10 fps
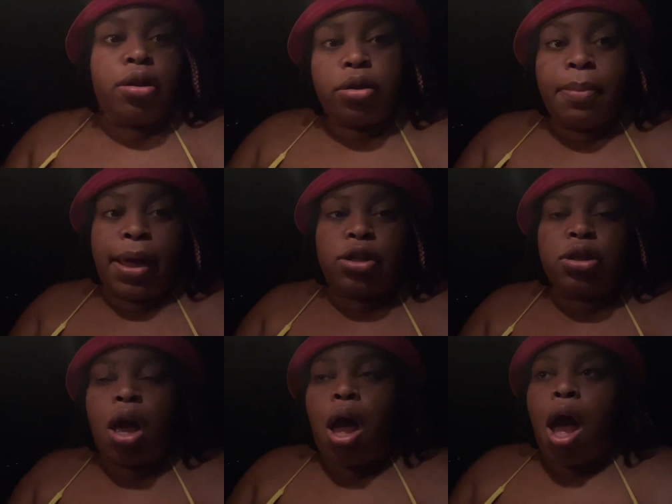the mesh.
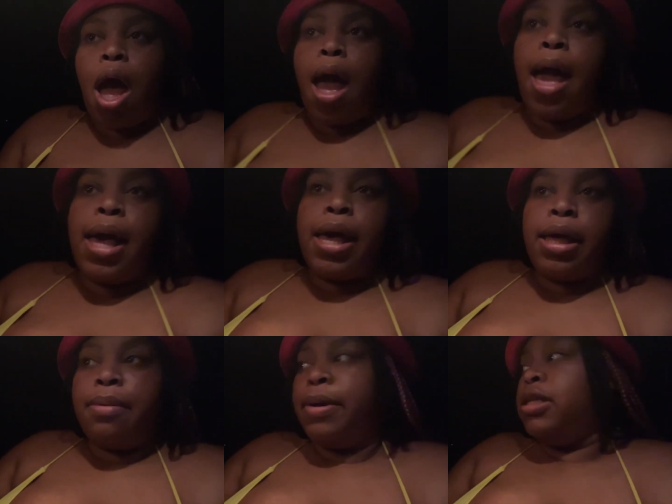
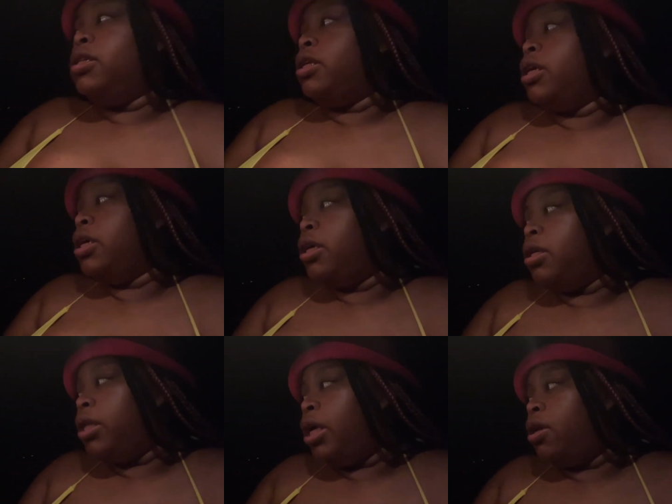And basically,
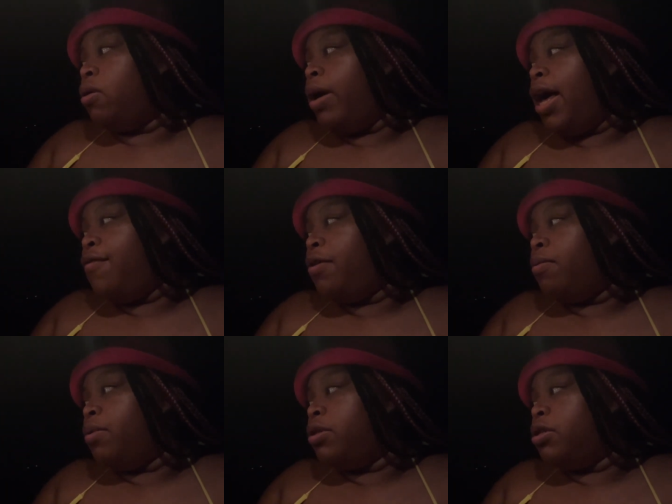they don't have it,
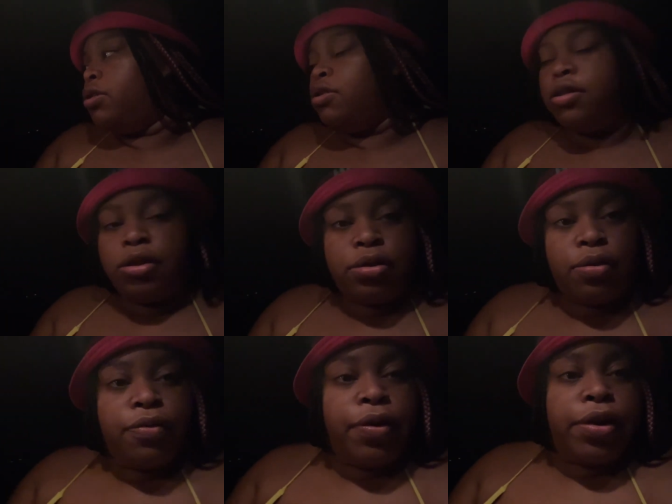which is
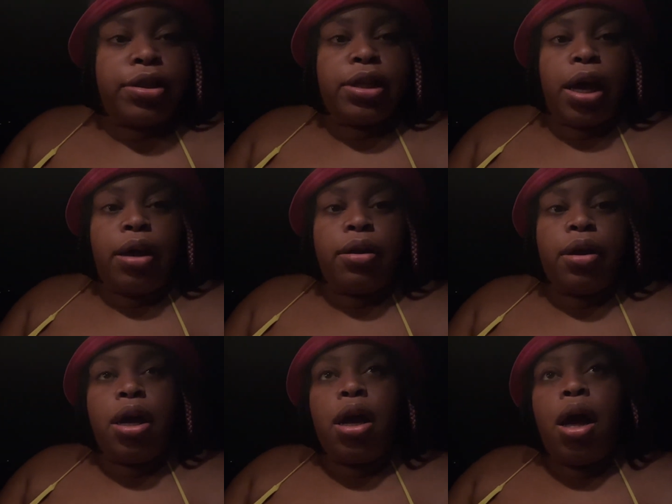very sad.
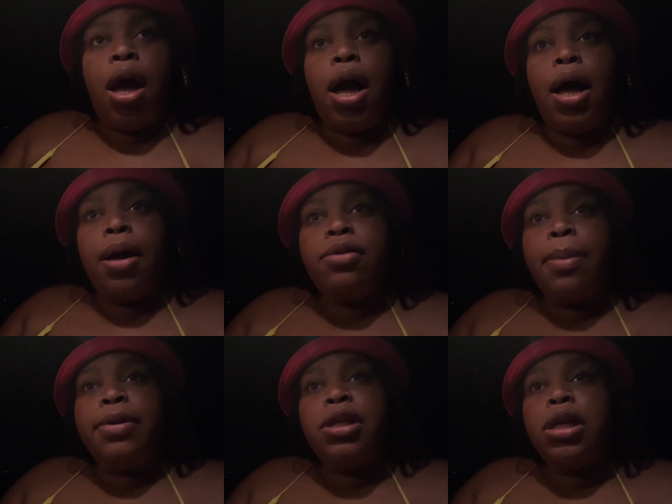So I've
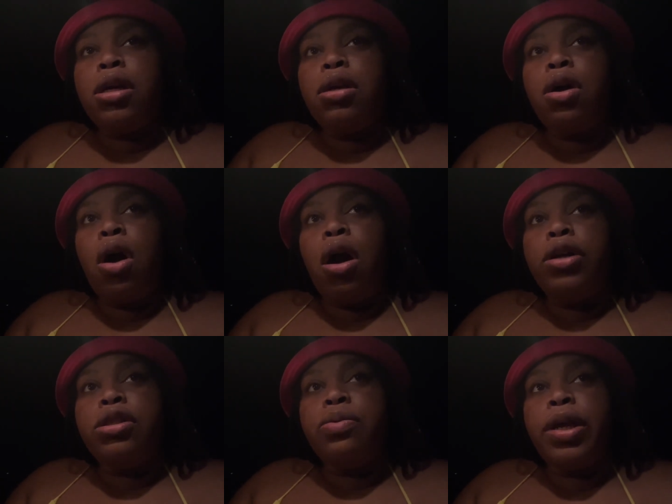been sitting in the car
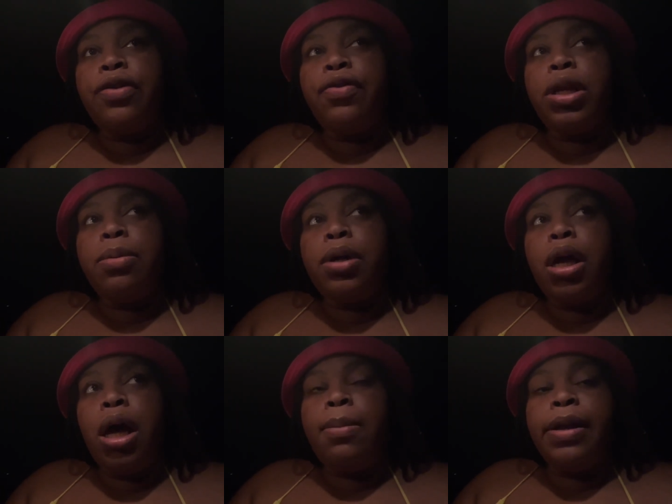just waiting for them to
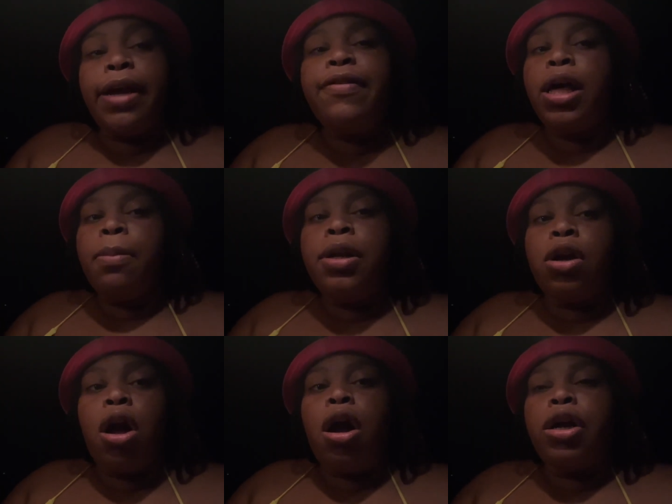come. Like, they've come in the
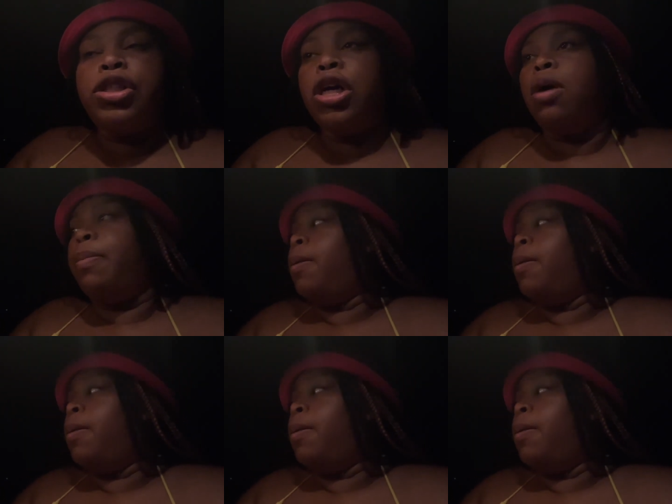car and check up on